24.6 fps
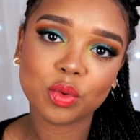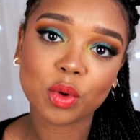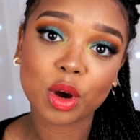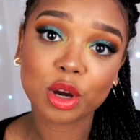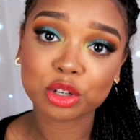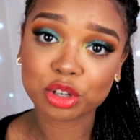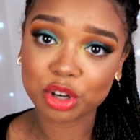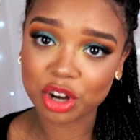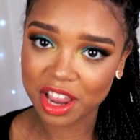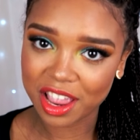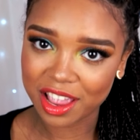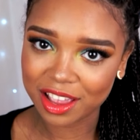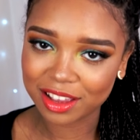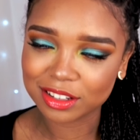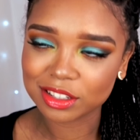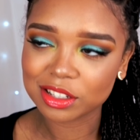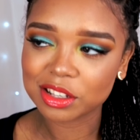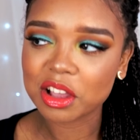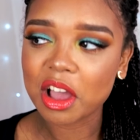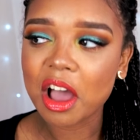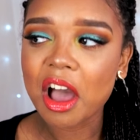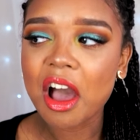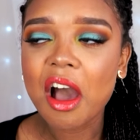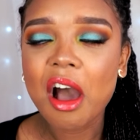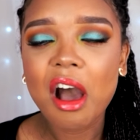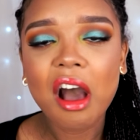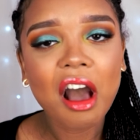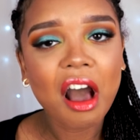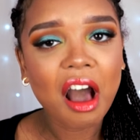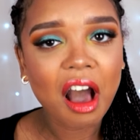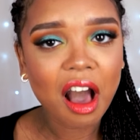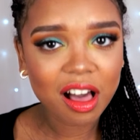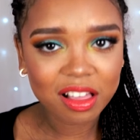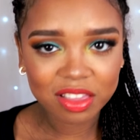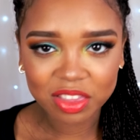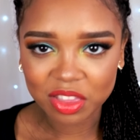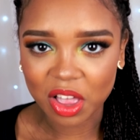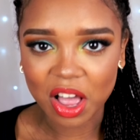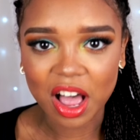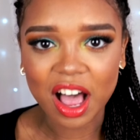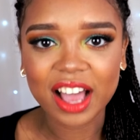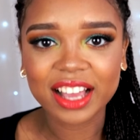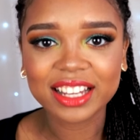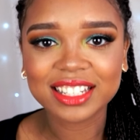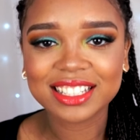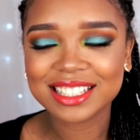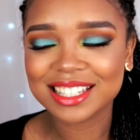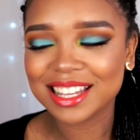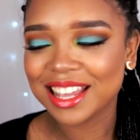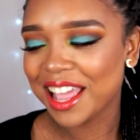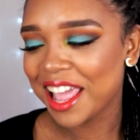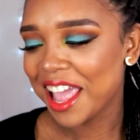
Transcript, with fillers: wash our hands a lot,